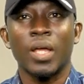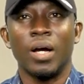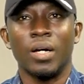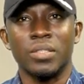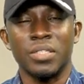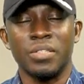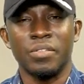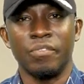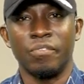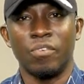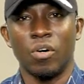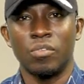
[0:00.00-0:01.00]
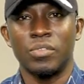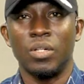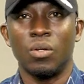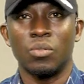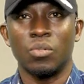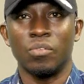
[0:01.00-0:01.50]
it involves a
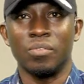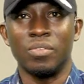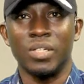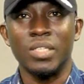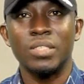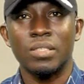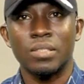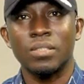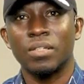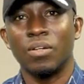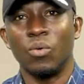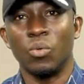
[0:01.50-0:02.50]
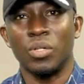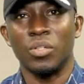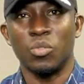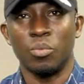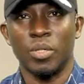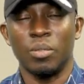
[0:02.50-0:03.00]
lot of grit, okay,
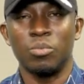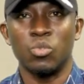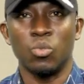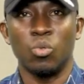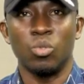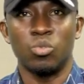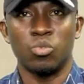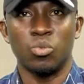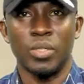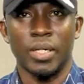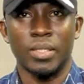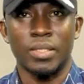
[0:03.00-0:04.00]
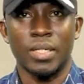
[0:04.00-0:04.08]
to be able to go through that.